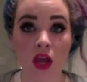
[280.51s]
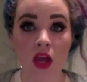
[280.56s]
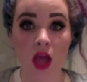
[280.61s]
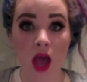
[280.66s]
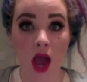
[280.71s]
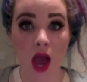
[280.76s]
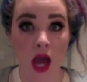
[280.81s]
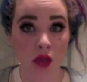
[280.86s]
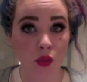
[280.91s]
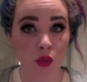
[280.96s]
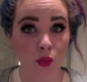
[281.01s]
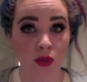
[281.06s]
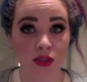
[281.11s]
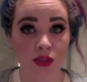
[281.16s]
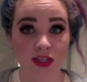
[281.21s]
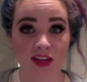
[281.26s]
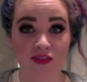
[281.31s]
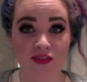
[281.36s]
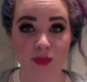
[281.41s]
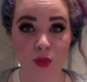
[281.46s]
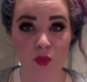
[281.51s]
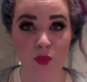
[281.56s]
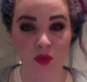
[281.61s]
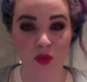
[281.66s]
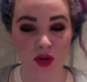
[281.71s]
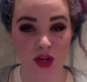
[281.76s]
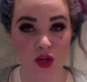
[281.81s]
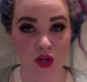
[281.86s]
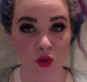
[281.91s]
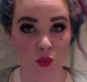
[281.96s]
And the ones I've been
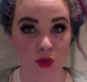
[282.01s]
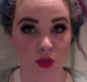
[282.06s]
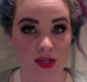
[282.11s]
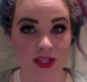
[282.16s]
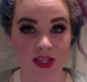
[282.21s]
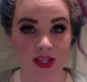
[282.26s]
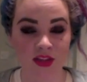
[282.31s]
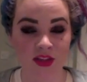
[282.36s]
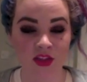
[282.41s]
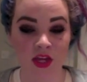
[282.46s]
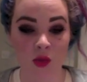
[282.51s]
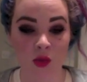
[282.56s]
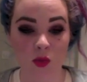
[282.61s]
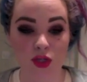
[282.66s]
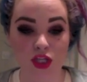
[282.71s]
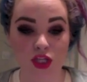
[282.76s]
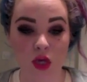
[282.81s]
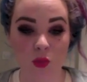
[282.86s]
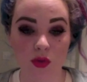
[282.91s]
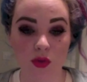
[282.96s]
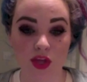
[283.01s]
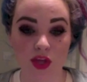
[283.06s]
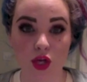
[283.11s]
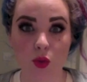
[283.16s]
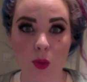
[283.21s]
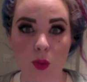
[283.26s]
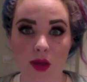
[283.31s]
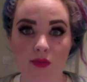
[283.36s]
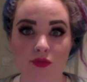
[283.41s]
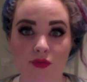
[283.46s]
wearing recently, which are really
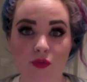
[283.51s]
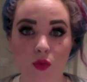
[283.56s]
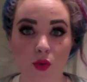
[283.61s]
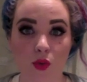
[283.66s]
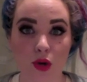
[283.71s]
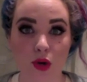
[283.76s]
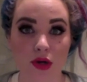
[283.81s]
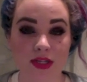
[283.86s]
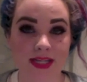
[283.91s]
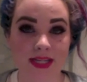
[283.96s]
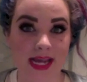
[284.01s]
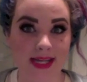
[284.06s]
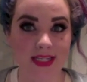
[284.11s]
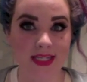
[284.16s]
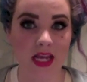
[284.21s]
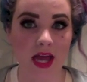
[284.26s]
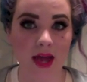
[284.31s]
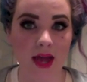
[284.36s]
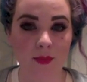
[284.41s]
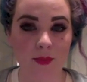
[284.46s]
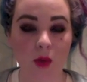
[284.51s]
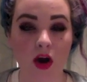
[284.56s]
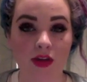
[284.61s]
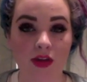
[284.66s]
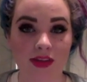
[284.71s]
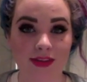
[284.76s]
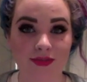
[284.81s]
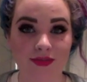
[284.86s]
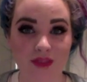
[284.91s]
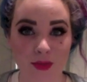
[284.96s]
great for daytime, are
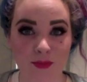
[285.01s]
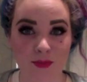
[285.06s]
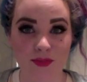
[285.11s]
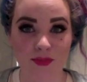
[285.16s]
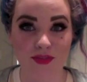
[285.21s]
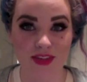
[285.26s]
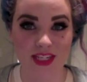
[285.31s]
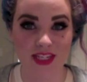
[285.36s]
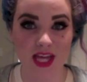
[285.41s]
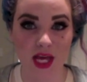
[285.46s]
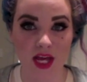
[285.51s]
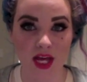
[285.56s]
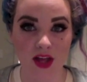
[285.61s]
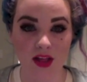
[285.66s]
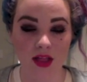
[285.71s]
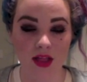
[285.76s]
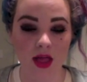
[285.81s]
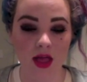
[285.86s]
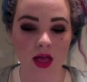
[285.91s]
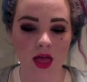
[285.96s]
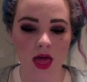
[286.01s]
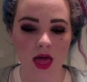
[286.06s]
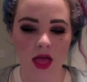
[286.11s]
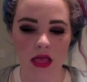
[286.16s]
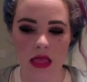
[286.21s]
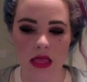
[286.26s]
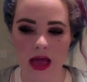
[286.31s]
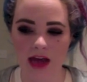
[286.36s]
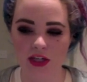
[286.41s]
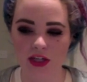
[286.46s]
the Femme Fatale
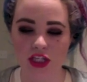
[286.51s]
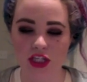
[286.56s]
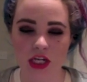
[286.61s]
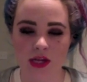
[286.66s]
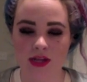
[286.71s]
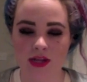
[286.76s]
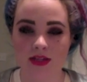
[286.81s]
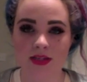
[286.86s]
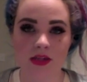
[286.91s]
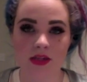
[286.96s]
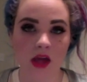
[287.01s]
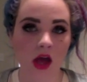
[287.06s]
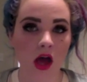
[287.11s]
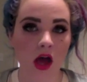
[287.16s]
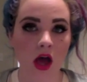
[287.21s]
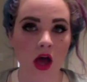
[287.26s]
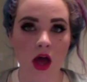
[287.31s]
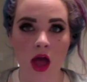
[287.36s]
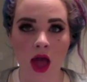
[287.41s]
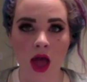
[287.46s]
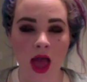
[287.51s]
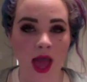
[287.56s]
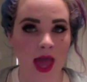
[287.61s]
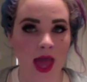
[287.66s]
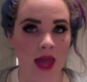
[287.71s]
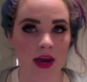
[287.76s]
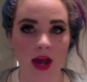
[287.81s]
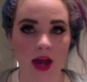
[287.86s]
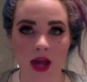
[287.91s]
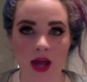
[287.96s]
lashes.
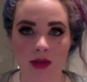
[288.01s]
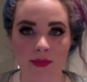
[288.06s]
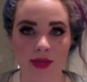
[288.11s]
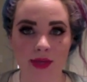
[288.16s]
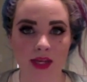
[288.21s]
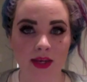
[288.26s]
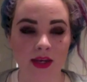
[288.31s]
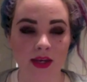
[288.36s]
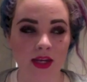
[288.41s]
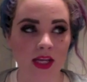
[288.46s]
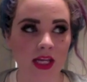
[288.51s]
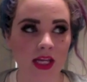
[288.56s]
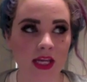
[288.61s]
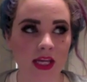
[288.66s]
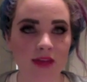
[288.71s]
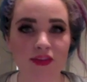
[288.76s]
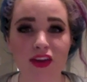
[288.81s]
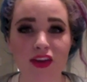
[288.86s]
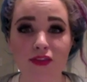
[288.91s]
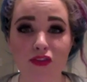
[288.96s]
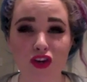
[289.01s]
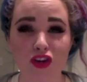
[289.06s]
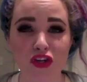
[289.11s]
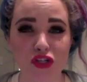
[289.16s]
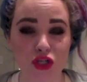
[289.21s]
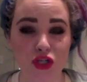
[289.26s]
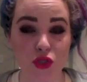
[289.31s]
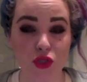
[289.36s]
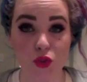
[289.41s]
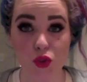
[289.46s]
And I mean, even if you're
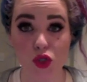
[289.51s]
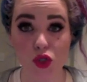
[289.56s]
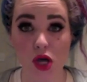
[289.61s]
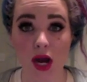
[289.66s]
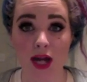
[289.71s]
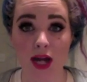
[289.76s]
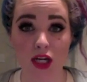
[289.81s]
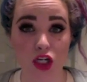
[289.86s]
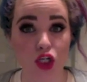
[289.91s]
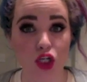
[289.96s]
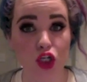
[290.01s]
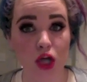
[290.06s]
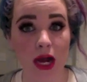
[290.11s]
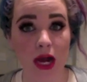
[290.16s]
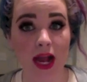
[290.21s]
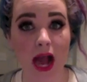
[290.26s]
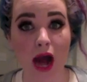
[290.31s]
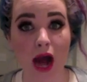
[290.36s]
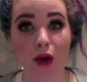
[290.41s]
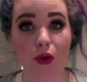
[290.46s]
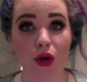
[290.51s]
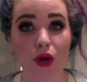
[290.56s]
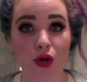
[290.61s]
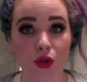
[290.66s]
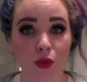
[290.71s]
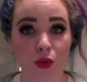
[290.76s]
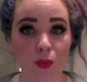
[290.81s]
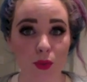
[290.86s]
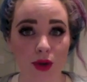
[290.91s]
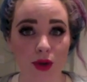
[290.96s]
just trying to try out a
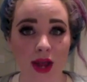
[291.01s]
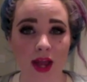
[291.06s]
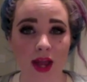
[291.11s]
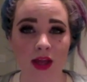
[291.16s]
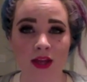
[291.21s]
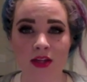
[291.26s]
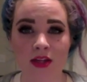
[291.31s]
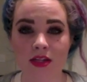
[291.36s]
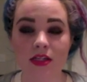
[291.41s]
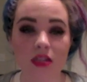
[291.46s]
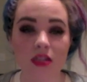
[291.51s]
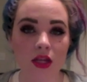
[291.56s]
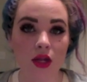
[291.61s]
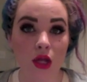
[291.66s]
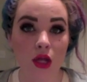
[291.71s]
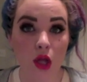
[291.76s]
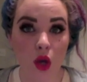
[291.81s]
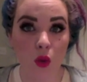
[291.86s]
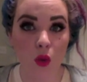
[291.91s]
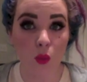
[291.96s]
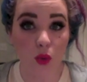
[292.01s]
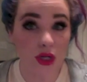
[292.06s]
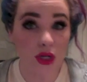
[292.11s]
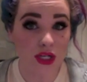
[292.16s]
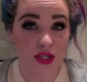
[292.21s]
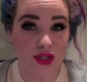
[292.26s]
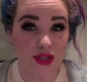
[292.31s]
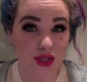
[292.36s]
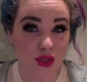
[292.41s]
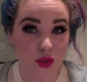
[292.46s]
new brand, what
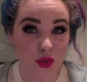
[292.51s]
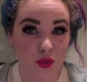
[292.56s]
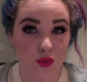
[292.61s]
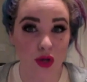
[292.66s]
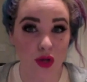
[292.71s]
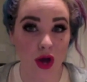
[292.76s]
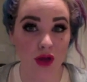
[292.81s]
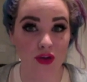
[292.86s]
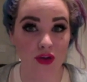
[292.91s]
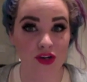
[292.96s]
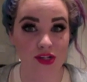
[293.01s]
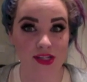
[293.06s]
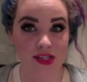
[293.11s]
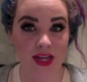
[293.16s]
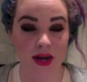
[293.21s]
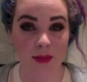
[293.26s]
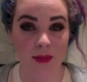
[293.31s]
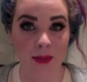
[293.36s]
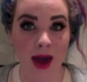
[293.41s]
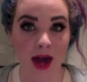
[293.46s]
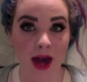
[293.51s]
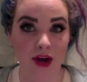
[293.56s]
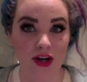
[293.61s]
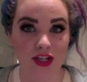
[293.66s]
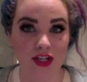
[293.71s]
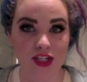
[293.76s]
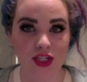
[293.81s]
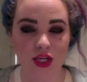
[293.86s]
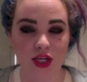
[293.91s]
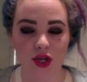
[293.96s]
is $2 gonna matter
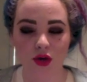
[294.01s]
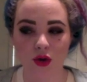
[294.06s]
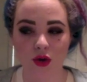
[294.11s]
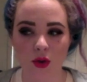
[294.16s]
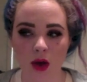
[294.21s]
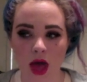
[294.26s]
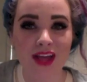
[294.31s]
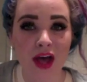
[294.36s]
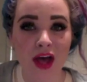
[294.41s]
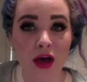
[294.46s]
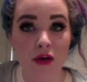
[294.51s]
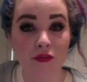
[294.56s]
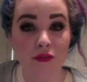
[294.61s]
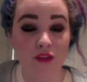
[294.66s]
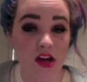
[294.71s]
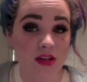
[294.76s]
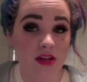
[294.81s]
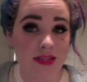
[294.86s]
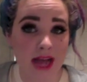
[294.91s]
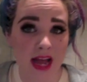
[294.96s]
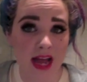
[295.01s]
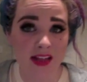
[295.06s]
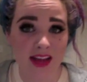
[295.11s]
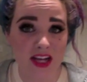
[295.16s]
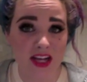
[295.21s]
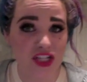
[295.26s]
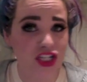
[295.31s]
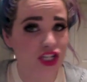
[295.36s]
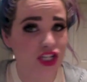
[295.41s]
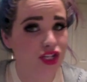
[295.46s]
to you? False
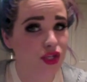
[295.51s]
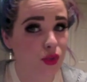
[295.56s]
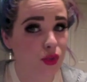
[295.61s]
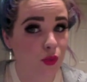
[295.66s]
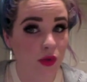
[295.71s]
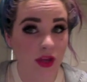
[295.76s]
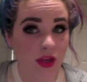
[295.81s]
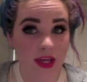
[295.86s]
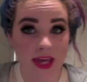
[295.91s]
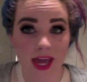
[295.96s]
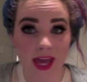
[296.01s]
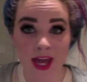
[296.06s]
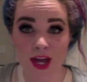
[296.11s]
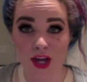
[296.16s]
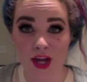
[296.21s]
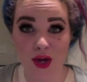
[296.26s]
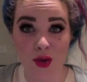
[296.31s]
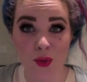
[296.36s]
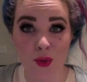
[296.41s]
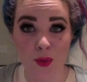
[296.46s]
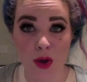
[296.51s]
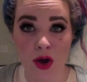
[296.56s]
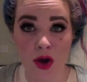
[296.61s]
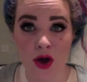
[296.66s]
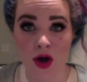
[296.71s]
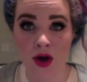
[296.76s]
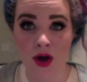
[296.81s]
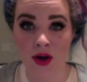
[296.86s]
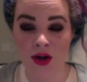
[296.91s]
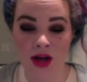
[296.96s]
eyelashes, you really can't go
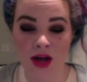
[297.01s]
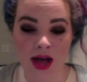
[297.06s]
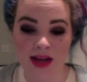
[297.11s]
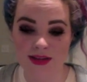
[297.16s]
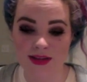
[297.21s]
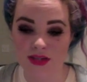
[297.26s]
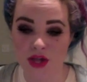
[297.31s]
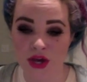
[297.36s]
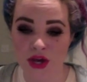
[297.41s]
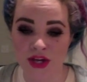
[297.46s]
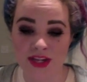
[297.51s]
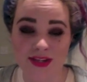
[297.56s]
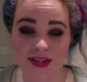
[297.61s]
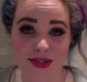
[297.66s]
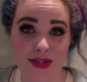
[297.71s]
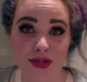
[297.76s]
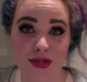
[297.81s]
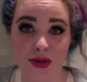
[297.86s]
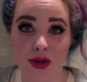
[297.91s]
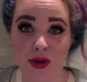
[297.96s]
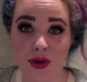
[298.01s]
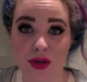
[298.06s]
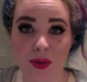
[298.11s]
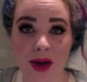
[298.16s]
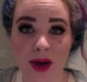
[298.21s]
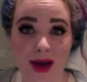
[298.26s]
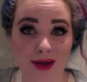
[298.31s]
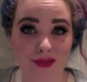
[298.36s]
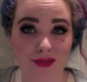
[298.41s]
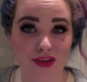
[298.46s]
wrong as long as, you know, you
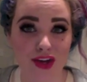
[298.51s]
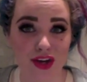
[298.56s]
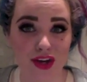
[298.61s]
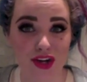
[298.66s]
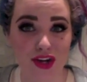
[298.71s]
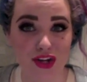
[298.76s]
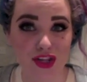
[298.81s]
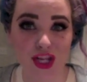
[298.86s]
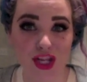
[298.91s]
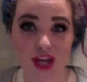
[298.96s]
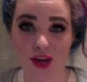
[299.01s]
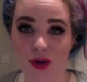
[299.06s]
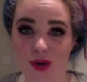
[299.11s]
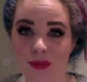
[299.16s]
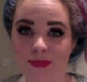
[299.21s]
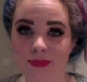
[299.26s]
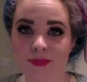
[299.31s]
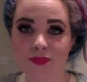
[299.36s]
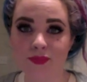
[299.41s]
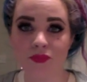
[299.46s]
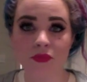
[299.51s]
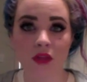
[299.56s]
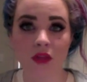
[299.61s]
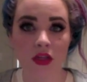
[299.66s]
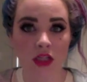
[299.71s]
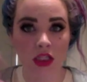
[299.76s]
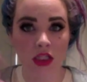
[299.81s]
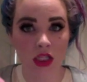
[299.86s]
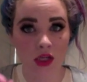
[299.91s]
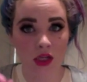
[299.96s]
have good glue.
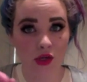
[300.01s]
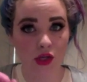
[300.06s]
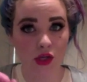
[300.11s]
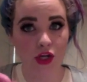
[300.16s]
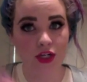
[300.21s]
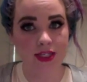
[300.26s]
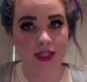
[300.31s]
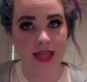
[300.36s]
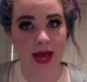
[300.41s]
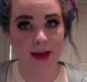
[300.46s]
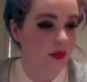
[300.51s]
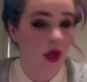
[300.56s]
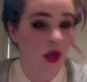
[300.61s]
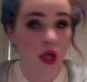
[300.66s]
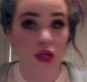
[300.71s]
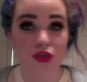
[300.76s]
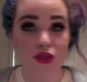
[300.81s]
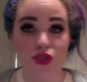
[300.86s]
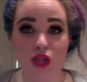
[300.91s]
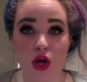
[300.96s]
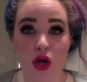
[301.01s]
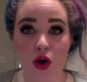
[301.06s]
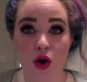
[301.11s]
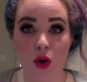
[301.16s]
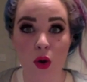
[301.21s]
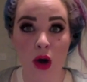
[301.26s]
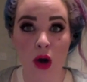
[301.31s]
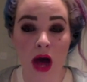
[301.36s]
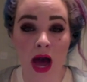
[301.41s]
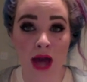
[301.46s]
you're set.
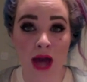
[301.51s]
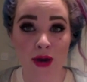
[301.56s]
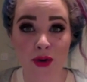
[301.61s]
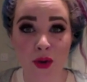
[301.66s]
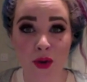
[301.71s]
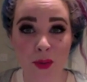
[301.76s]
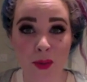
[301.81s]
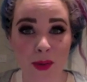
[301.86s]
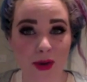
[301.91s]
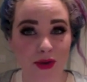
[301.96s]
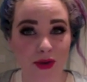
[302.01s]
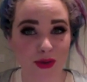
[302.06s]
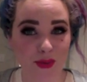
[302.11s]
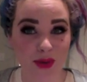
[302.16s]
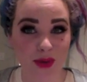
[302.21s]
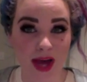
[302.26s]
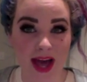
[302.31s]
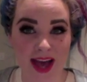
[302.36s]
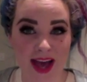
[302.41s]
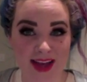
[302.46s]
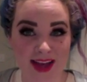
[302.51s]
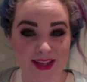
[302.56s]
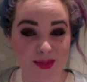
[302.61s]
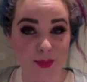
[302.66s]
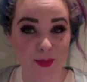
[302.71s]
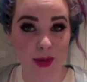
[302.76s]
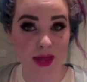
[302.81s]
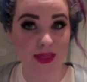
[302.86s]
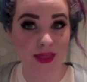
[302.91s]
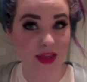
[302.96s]
So I don't know about you guys,
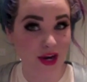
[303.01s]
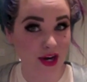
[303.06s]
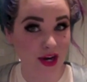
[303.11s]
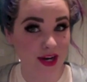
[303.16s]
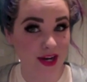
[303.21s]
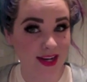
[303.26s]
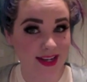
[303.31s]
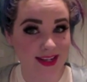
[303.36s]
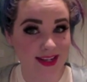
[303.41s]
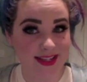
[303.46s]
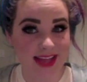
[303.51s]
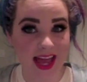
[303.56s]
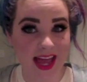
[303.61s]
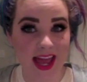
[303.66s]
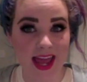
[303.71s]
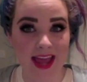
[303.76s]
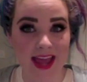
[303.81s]
but there is a